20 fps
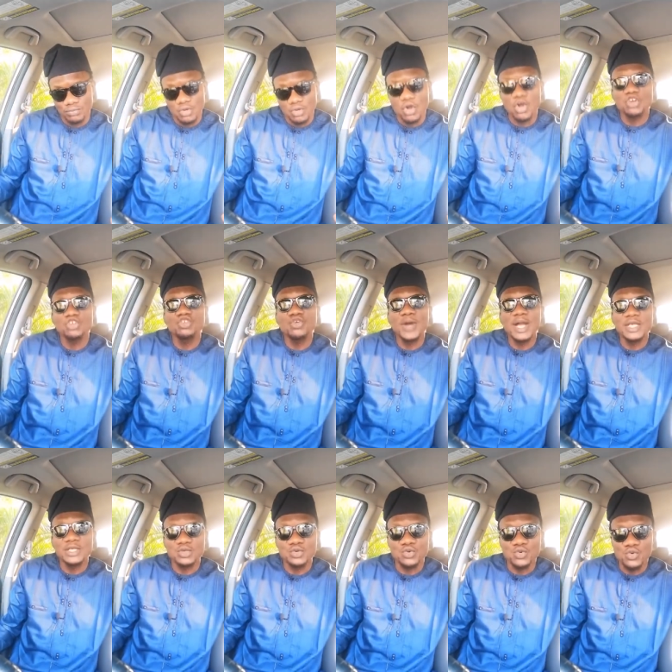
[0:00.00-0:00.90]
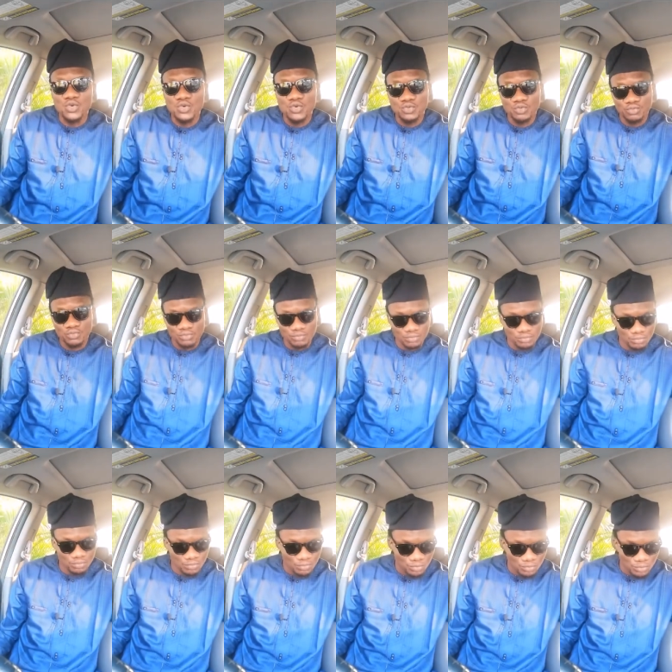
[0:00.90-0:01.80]
Ojo Aiku.
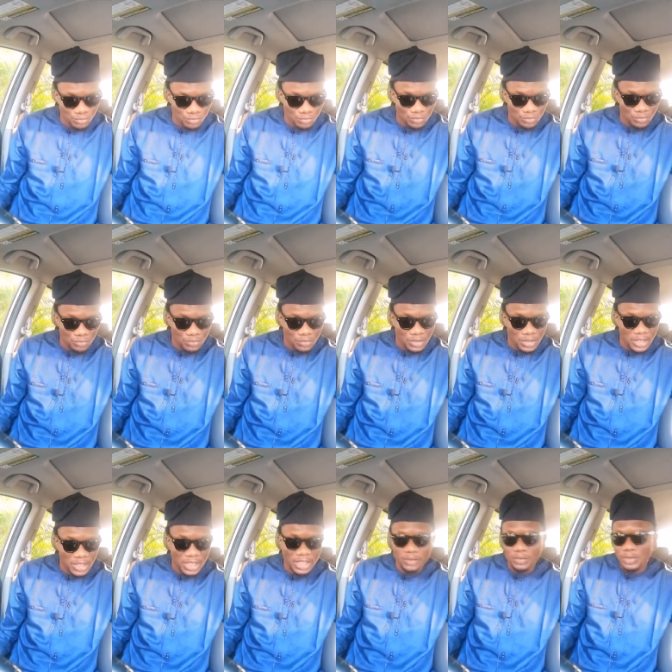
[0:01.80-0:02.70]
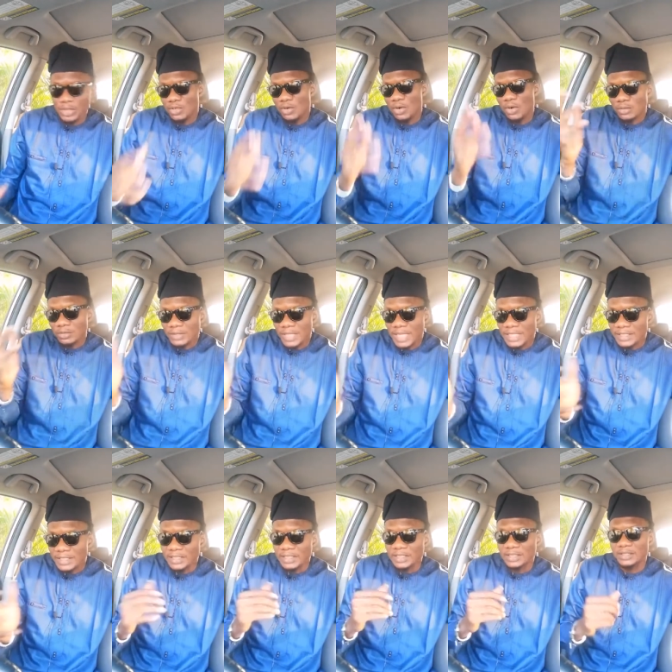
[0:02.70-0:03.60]
And we go
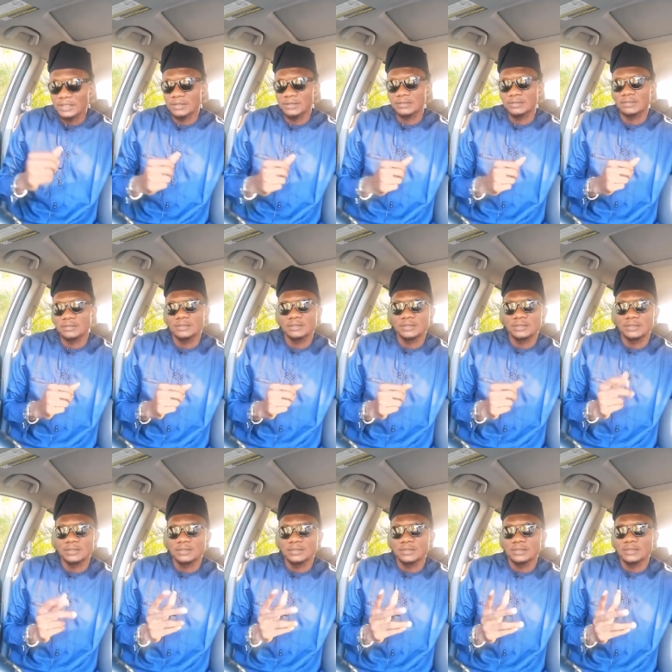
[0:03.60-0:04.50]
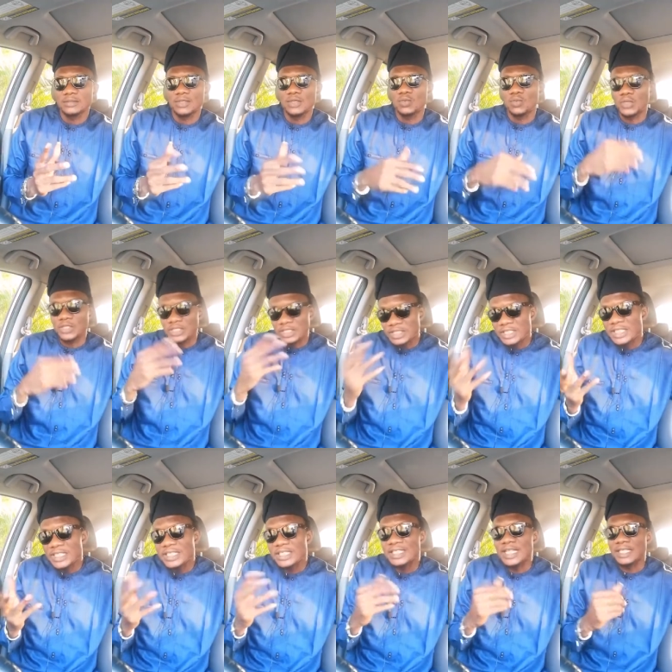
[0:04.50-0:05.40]
like this. We
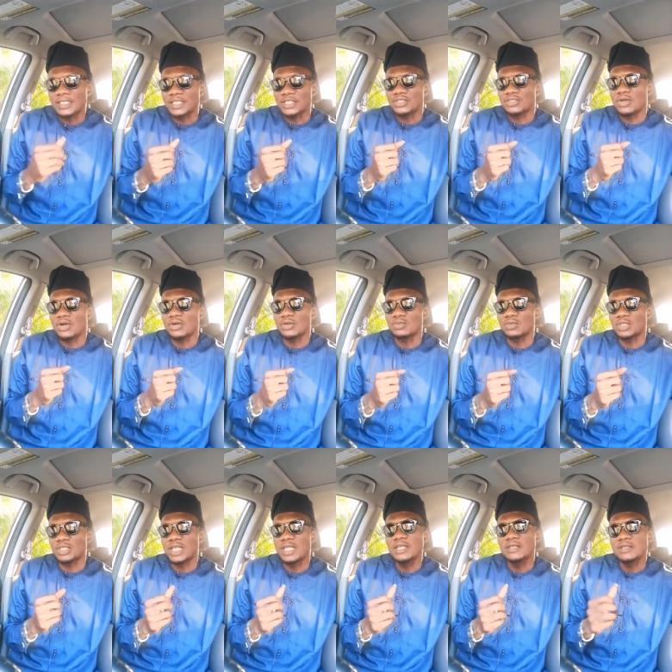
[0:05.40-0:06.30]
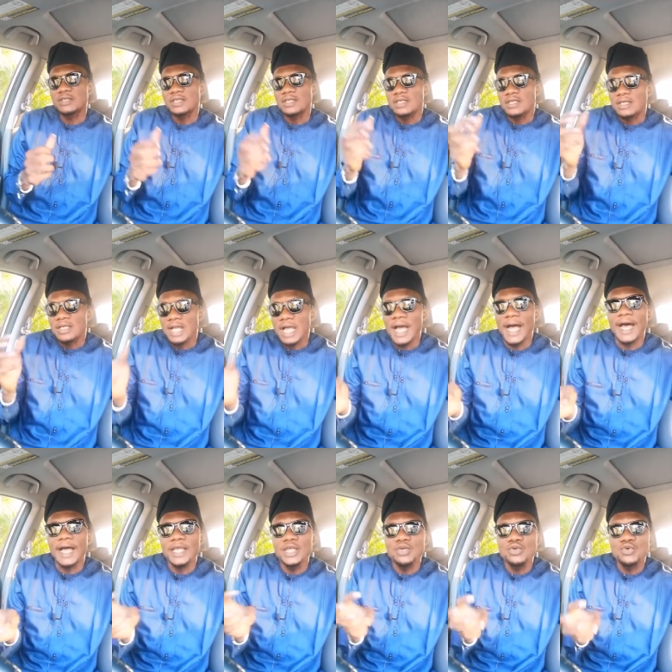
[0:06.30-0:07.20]
sing it as a song. We say,
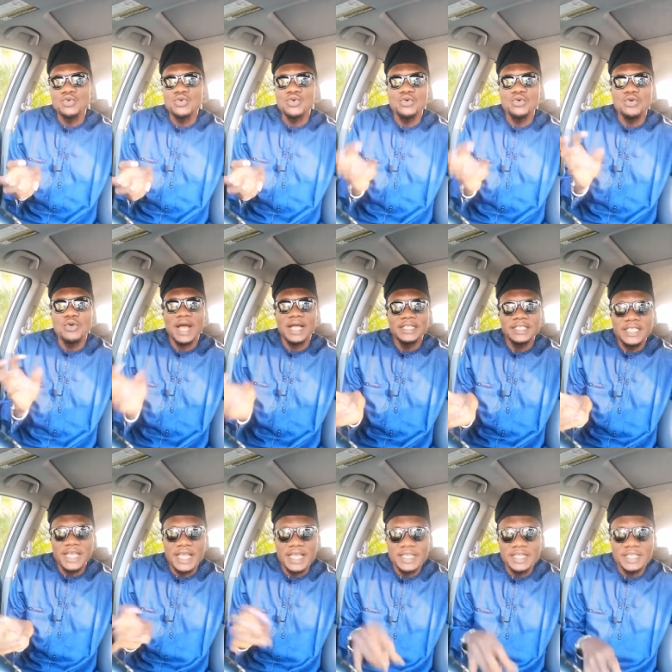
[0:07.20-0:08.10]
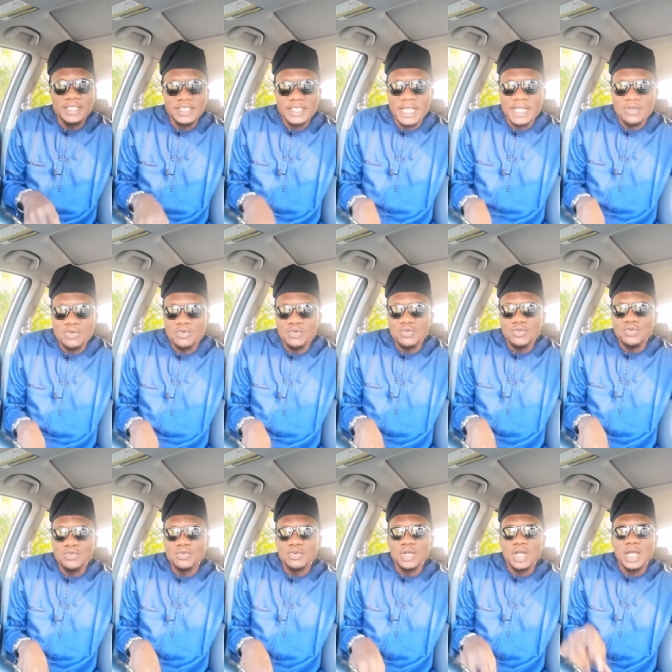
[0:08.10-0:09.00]
Aiku Aje
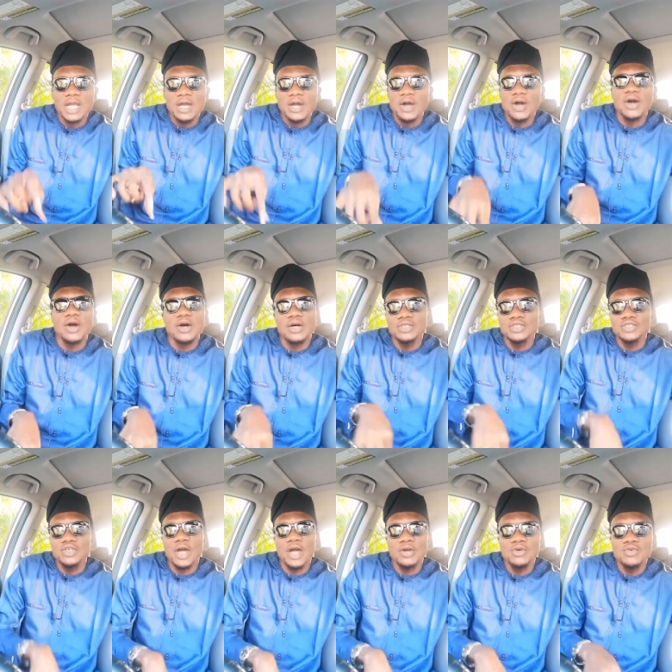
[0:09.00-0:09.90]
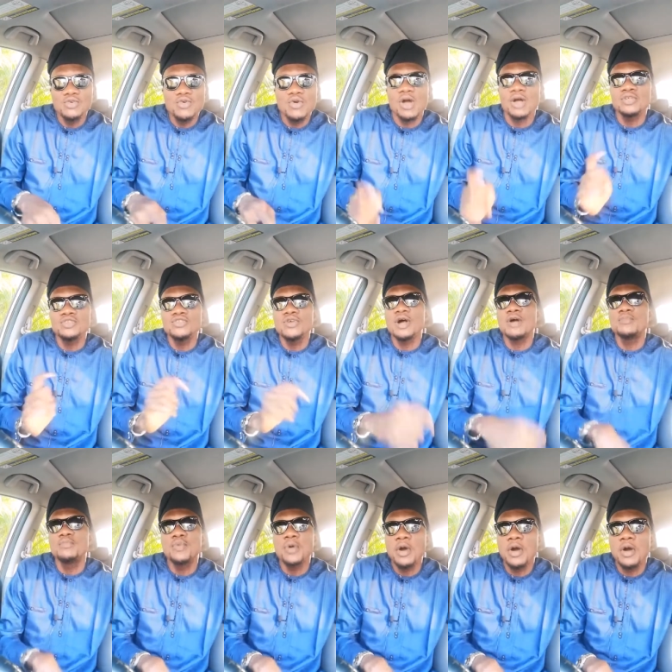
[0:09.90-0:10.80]
Ishegun, Ojoru
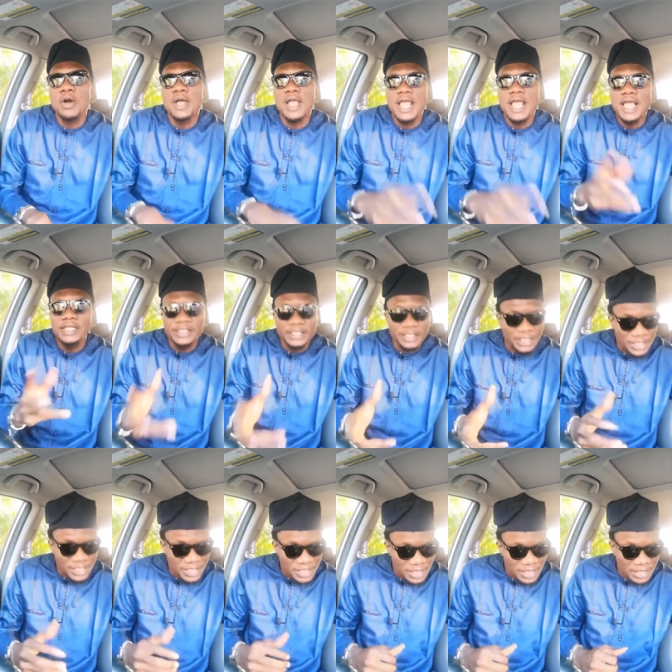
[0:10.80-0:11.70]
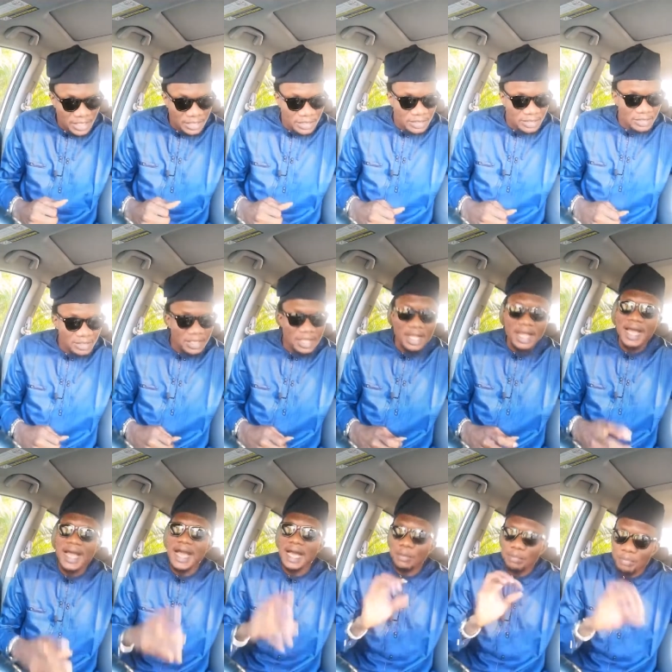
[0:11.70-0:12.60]
Ojobo Eti,
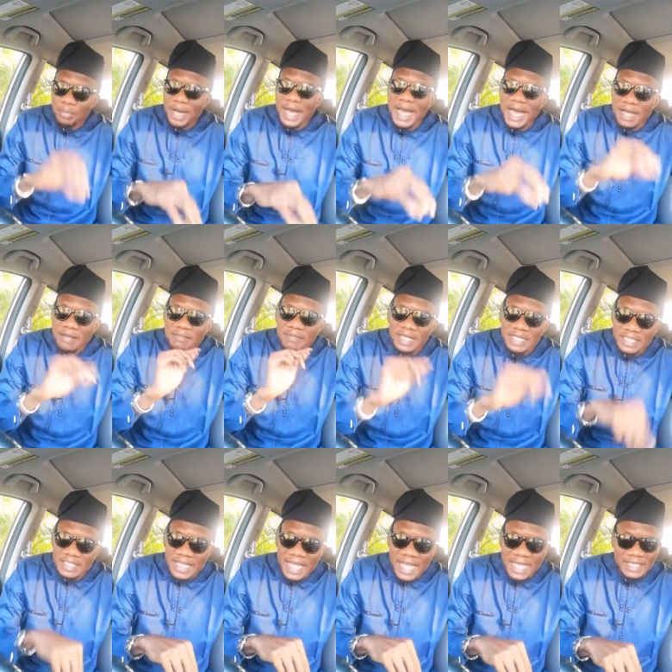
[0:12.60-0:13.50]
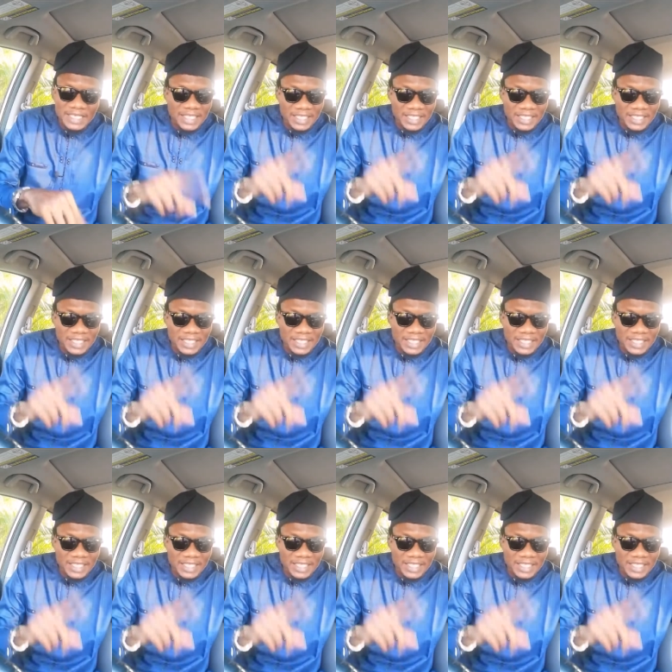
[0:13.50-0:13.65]
Abameta.